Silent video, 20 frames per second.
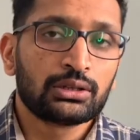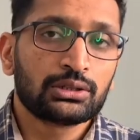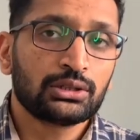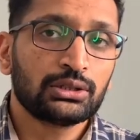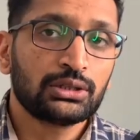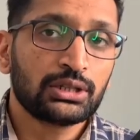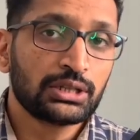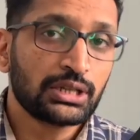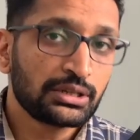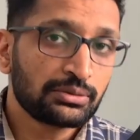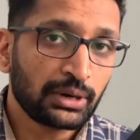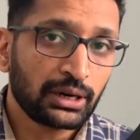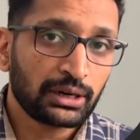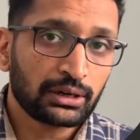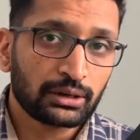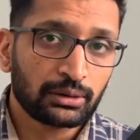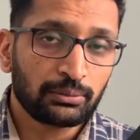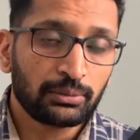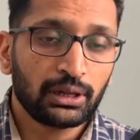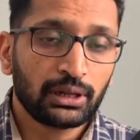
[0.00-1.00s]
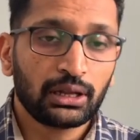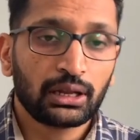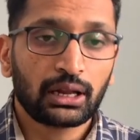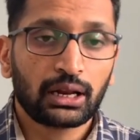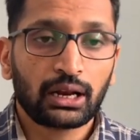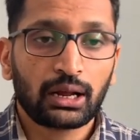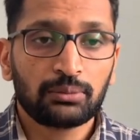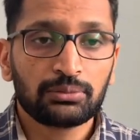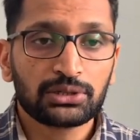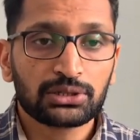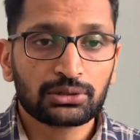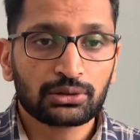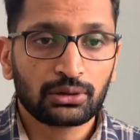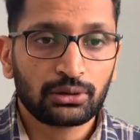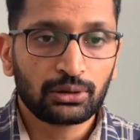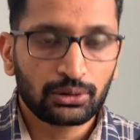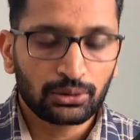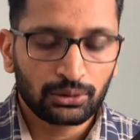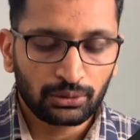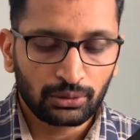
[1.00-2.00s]
So this is my terminal and I'm just
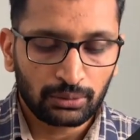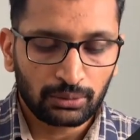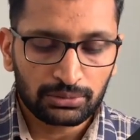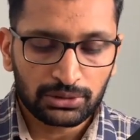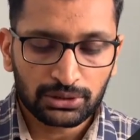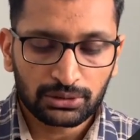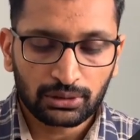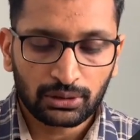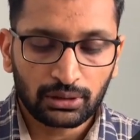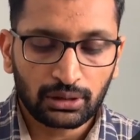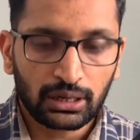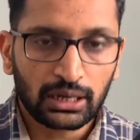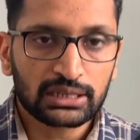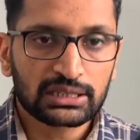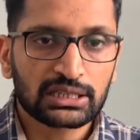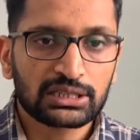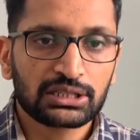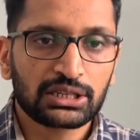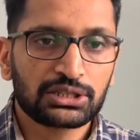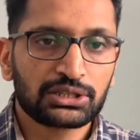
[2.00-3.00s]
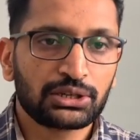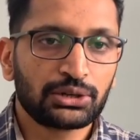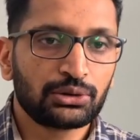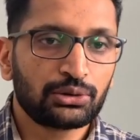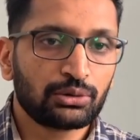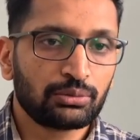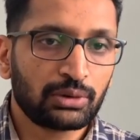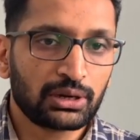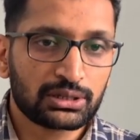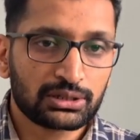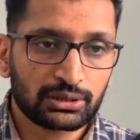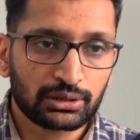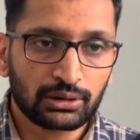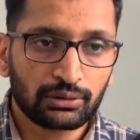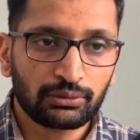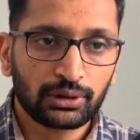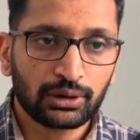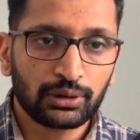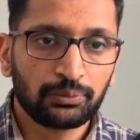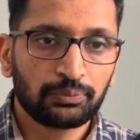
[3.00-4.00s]
going to SSH into my
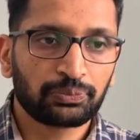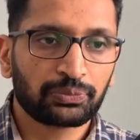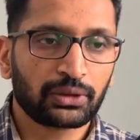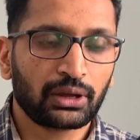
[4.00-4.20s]
server,